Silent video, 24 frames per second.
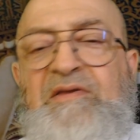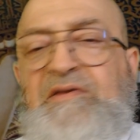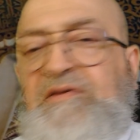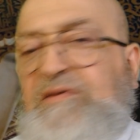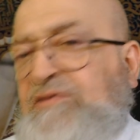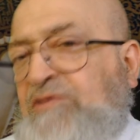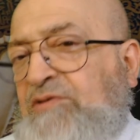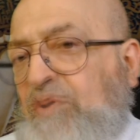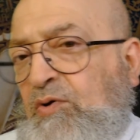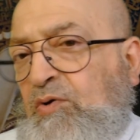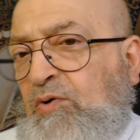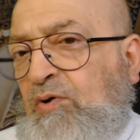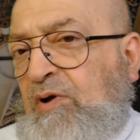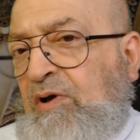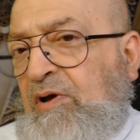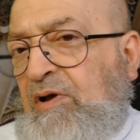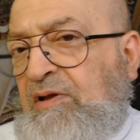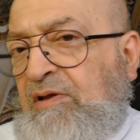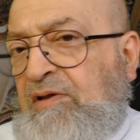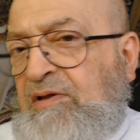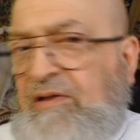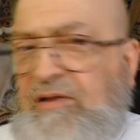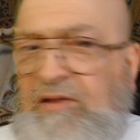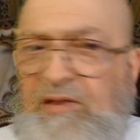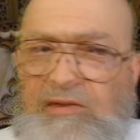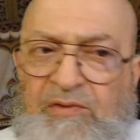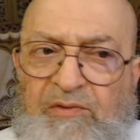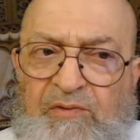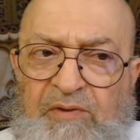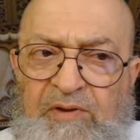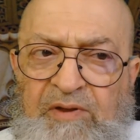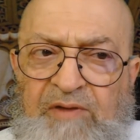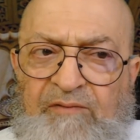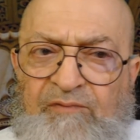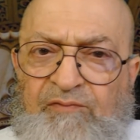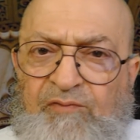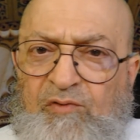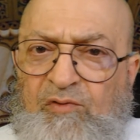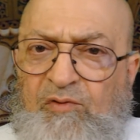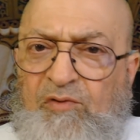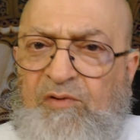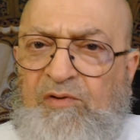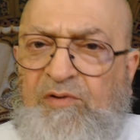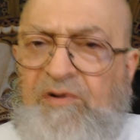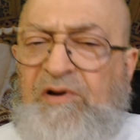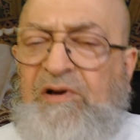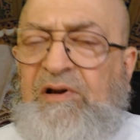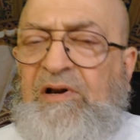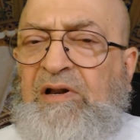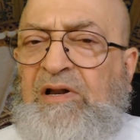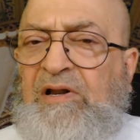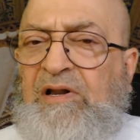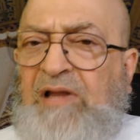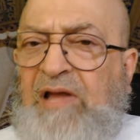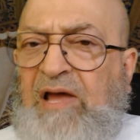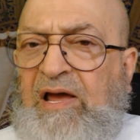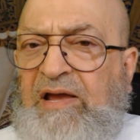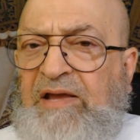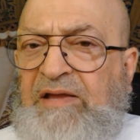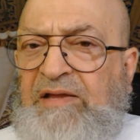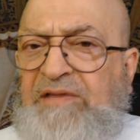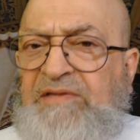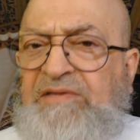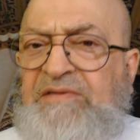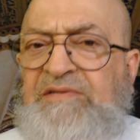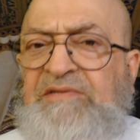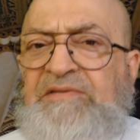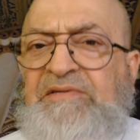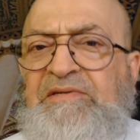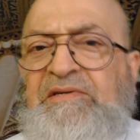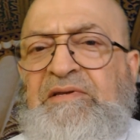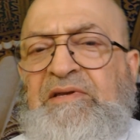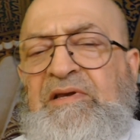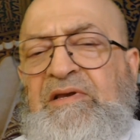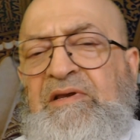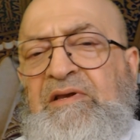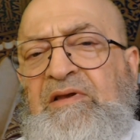So, three, four lines,